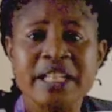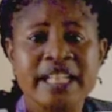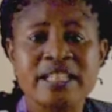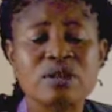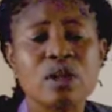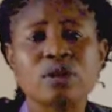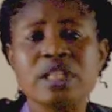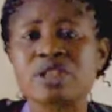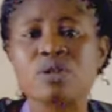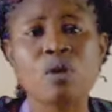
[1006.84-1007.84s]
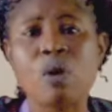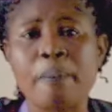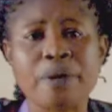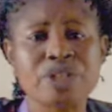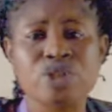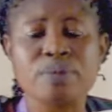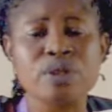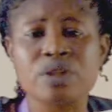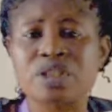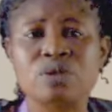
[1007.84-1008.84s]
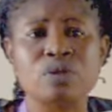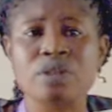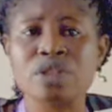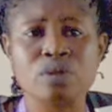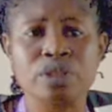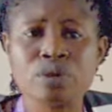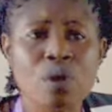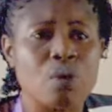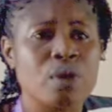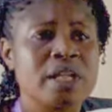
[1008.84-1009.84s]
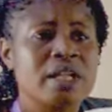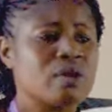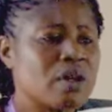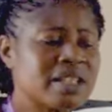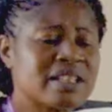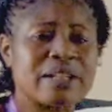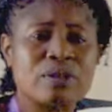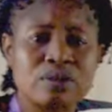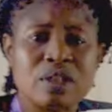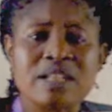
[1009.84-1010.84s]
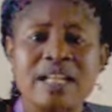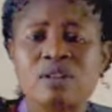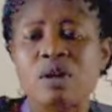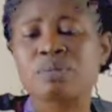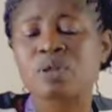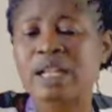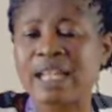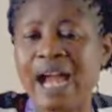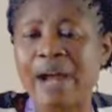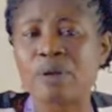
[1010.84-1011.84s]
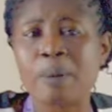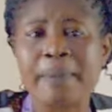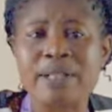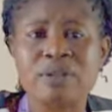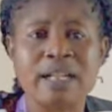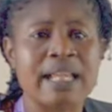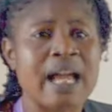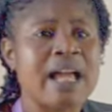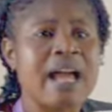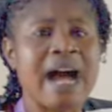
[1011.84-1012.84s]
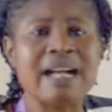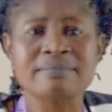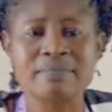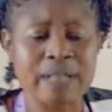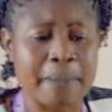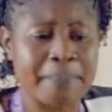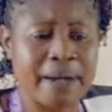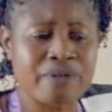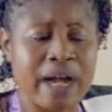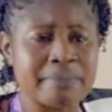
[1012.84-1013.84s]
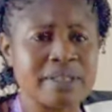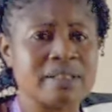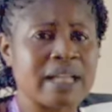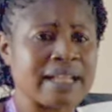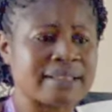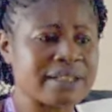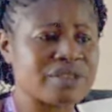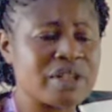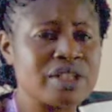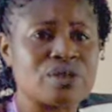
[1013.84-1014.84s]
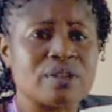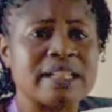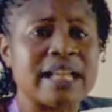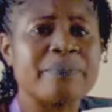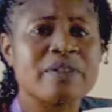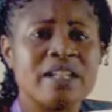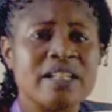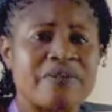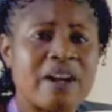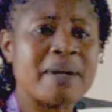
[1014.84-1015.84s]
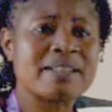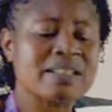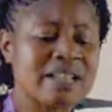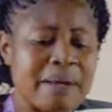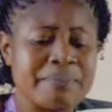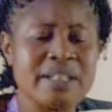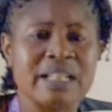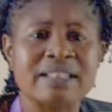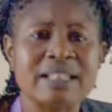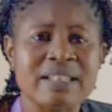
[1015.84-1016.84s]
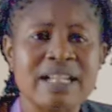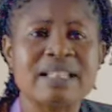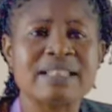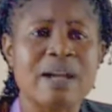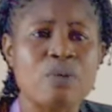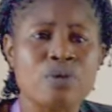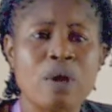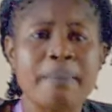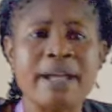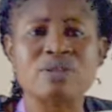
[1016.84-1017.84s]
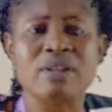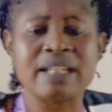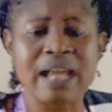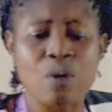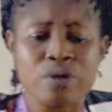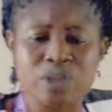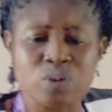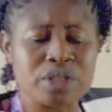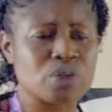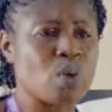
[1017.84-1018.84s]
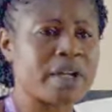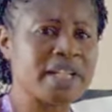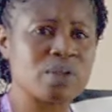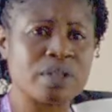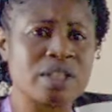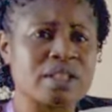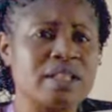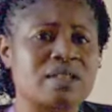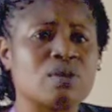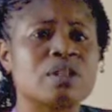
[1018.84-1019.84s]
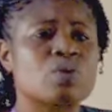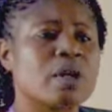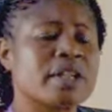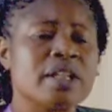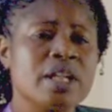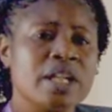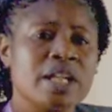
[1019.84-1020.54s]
it's not compulsory it should be nurses to nurses only. No, nurses and doctors can come together and rub minds together and attend training together. The pharmacists can be in attendance, then we rub minds together. Oh, this one is working, this one is not working.